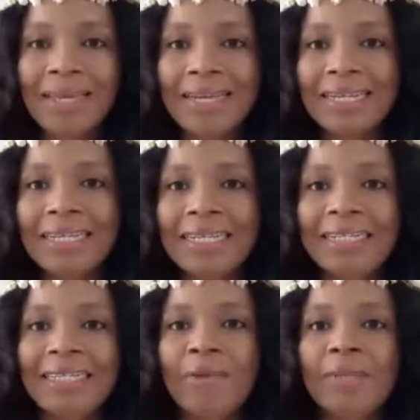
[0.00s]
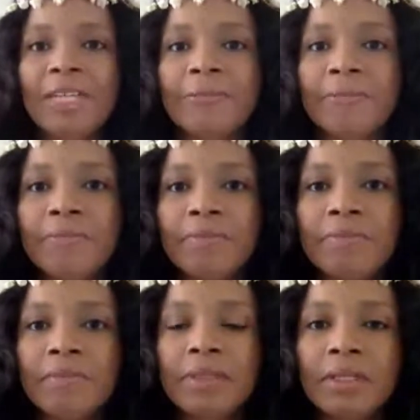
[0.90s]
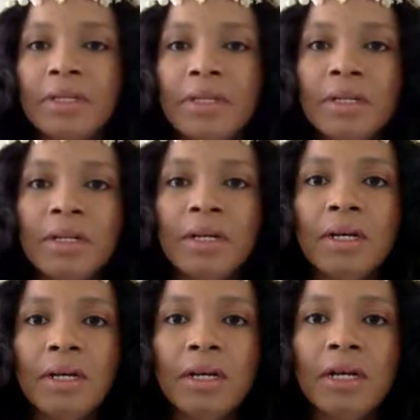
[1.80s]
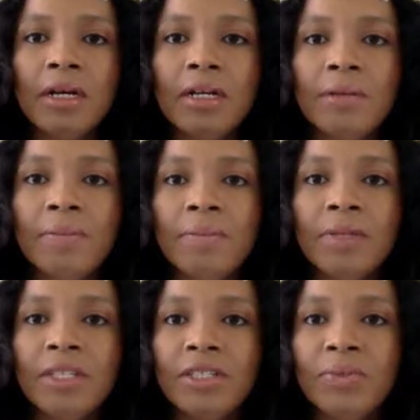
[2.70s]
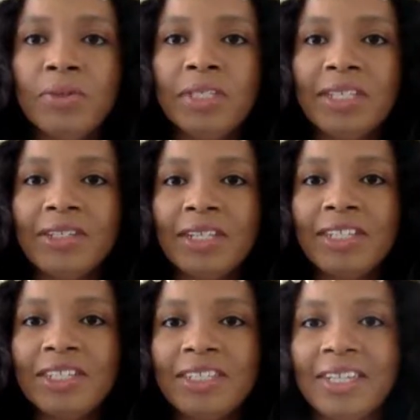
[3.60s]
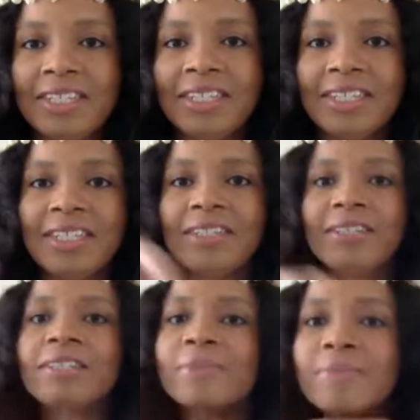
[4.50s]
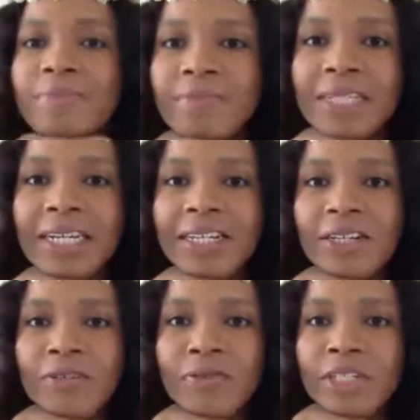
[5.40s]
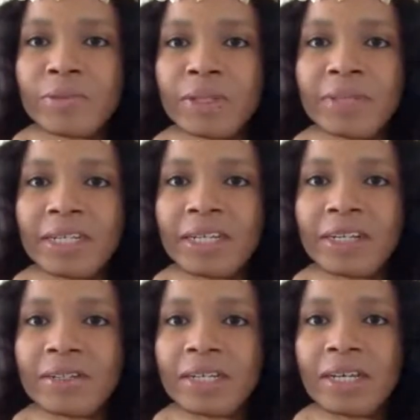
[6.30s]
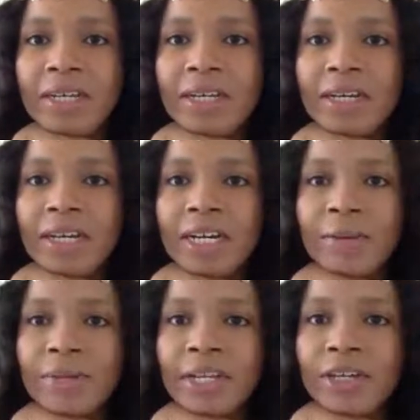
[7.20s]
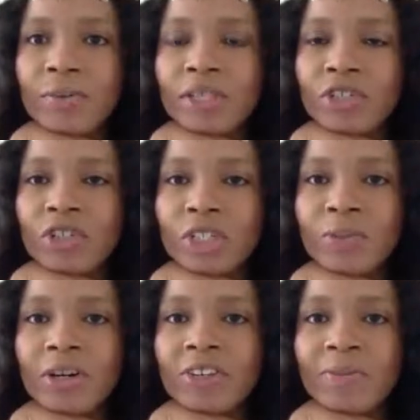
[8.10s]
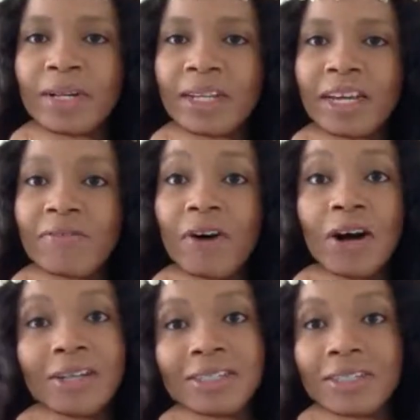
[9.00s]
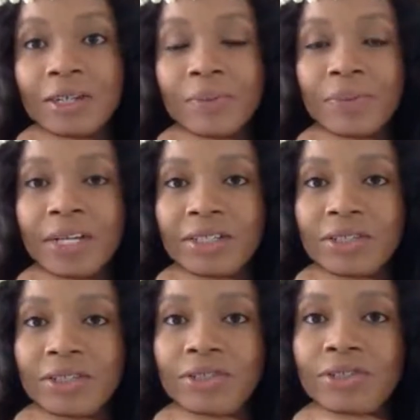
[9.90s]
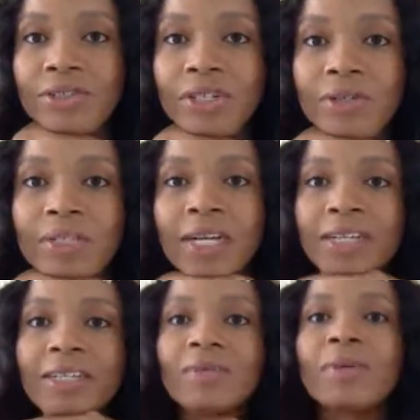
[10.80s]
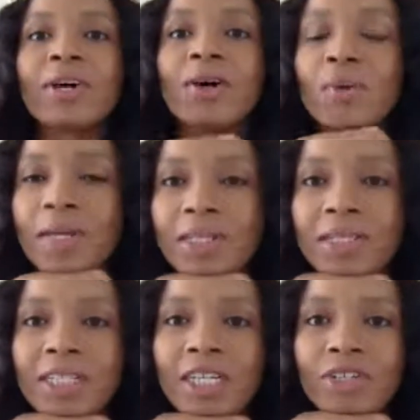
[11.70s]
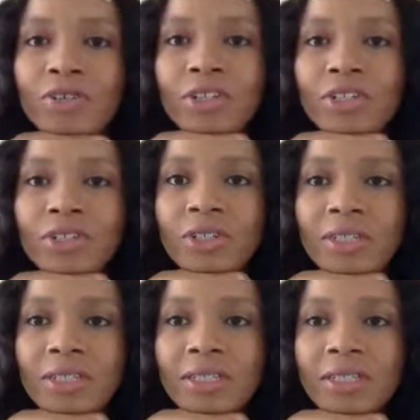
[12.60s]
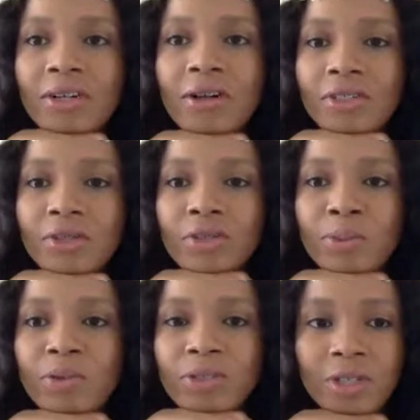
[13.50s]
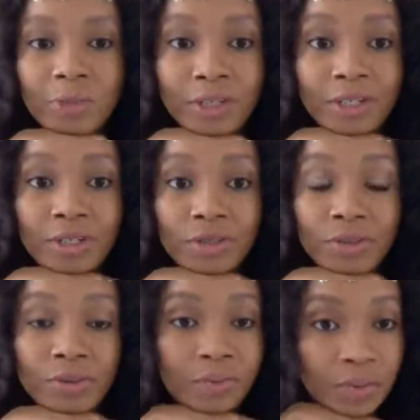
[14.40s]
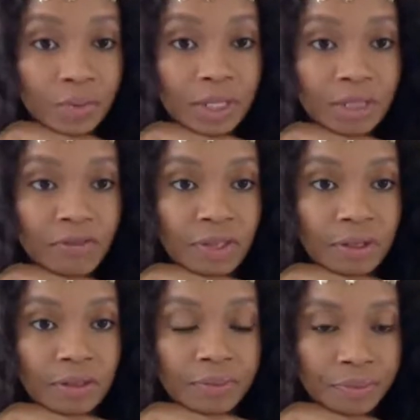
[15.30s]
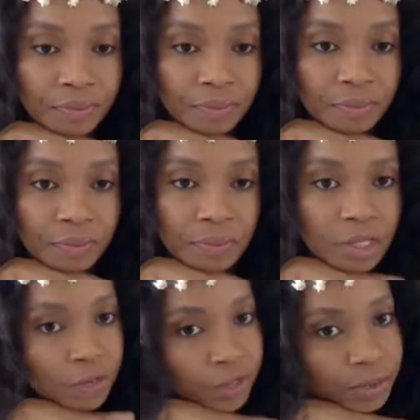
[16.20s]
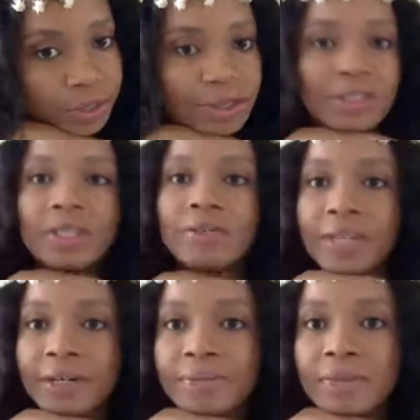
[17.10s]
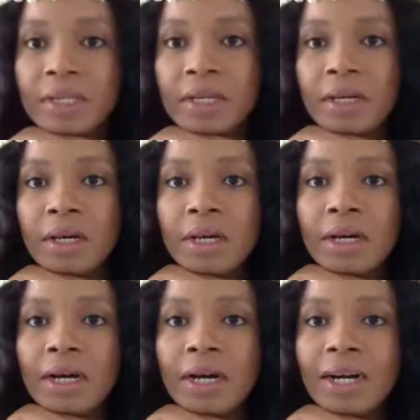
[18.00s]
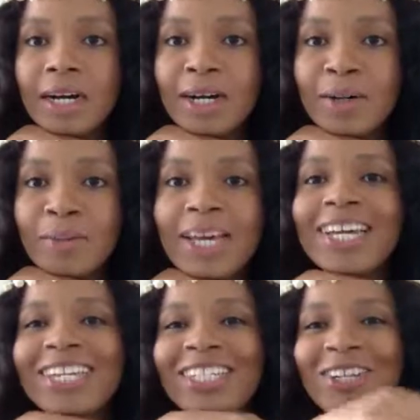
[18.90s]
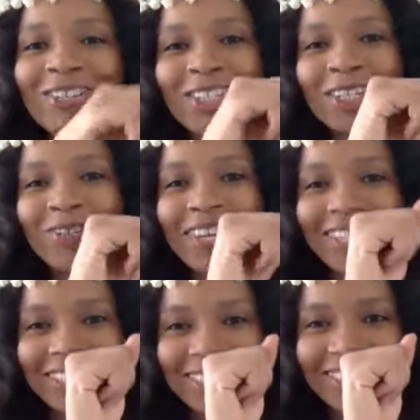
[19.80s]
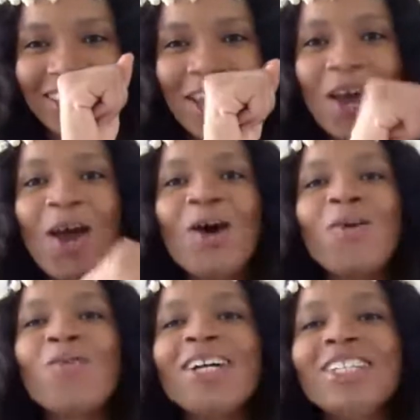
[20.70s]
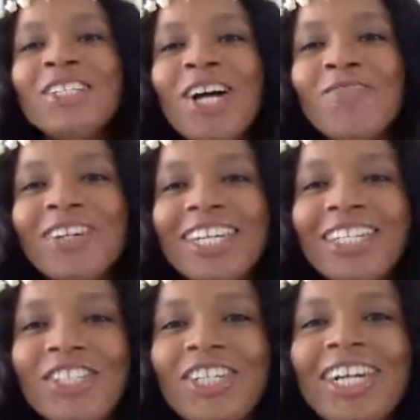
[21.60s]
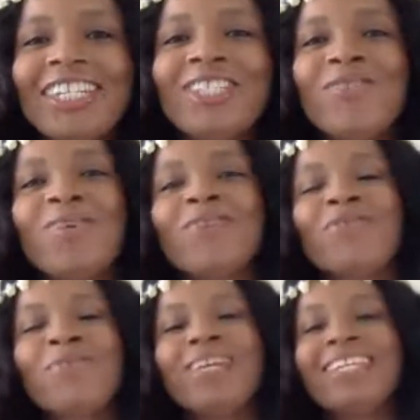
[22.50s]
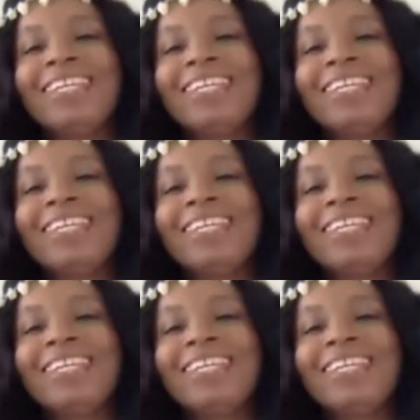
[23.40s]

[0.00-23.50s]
And it is yummy. Smoothie sounds delicious. Yes, it does. Hello, free to be me now. Getting good with the structure part of my life. Awesome. That's good to know, Yanni. We always need structure because it also supports our ability to really feel free with ourselves. Yeah. Don't judge me. 1 shot for each child and then 1 for me.